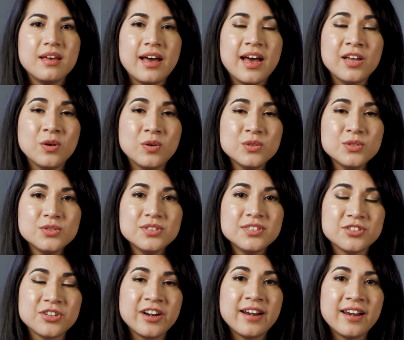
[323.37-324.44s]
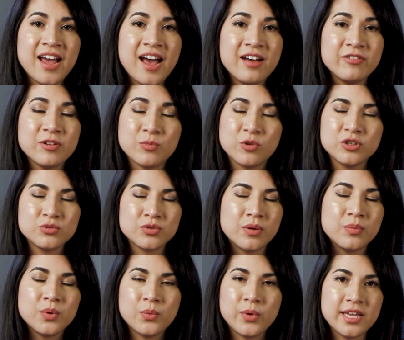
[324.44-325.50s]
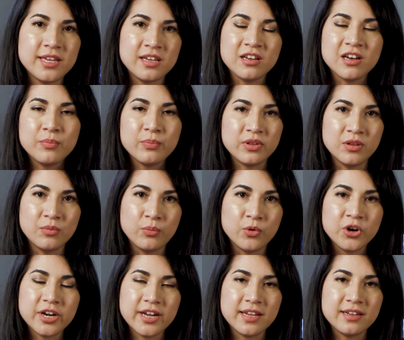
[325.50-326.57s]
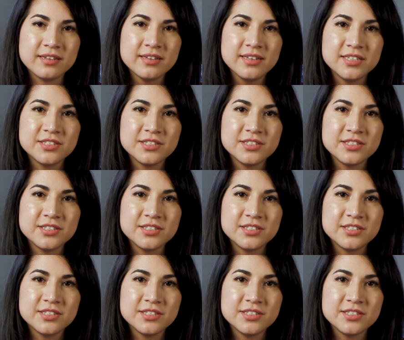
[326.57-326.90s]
I also started having more trouble waking up in the morning,